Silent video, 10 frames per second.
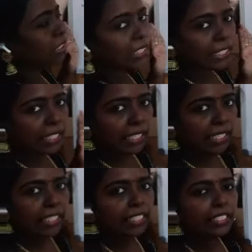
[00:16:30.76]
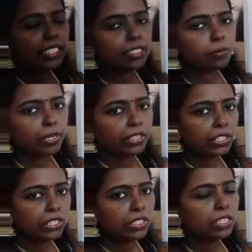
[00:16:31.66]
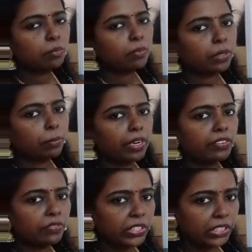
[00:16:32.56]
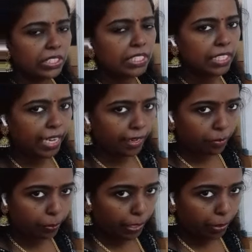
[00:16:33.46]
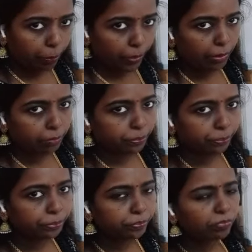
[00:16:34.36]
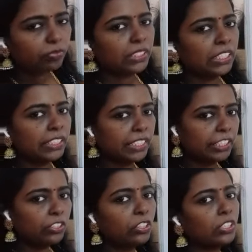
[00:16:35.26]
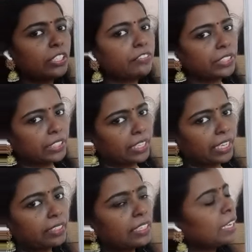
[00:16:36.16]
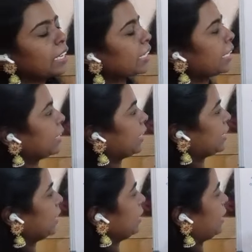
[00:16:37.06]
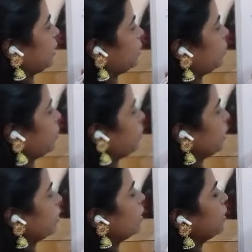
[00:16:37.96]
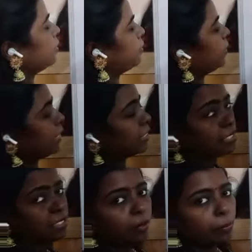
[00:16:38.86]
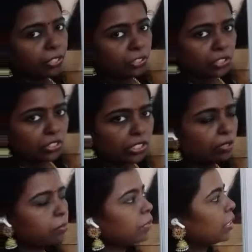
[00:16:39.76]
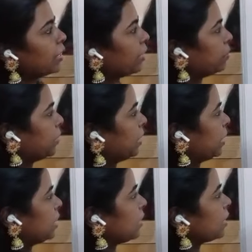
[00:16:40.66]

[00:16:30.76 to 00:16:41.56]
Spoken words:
clean this magnesium ribbon with the sandpaper. Then only we can conduct this experiment. That is, magnesium ribbon is